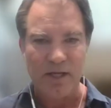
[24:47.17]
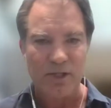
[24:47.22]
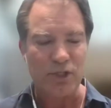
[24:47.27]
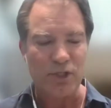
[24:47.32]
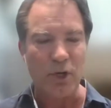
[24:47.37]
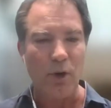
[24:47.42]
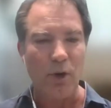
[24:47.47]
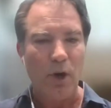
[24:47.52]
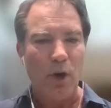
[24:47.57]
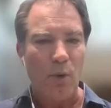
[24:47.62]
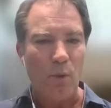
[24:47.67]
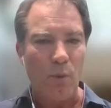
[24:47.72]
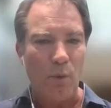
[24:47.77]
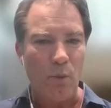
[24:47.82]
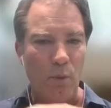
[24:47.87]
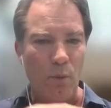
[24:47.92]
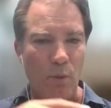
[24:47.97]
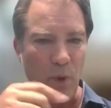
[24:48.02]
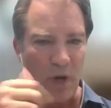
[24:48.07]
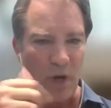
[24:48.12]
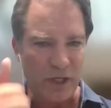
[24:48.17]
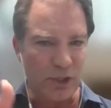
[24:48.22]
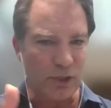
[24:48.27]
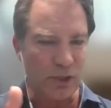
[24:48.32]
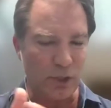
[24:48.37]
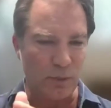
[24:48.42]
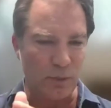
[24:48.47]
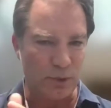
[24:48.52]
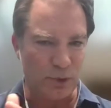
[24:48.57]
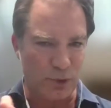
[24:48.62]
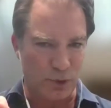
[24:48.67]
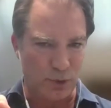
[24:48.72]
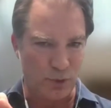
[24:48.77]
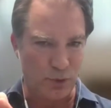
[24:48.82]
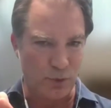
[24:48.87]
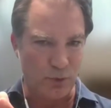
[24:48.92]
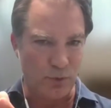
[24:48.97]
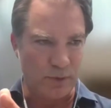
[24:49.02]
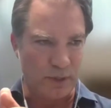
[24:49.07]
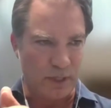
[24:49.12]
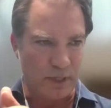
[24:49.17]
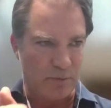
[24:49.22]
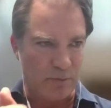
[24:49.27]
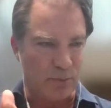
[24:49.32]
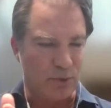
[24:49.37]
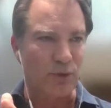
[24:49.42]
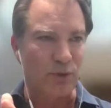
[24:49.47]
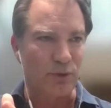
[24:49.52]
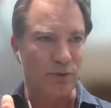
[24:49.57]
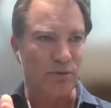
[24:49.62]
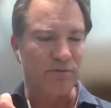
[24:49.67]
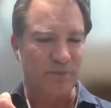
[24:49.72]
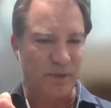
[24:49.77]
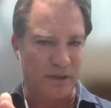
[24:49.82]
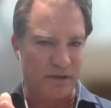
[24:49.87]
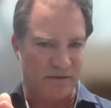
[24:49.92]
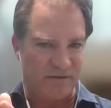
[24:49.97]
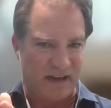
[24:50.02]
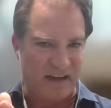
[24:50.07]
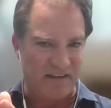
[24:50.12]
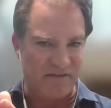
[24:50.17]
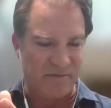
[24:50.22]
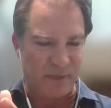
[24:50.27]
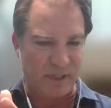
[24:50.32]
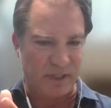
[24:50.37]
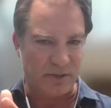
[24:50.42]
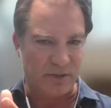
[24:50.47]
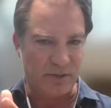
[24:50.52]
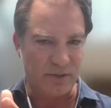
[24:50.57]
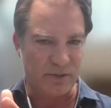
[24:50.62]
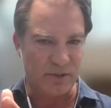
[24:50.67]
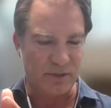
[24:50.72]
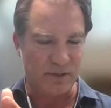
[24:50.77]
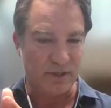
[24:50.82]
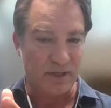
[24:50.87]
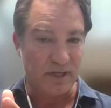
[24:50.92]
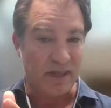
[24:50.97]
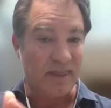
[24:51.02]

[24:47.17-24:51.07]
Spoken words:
So what do you want to improve with the 5 pillars?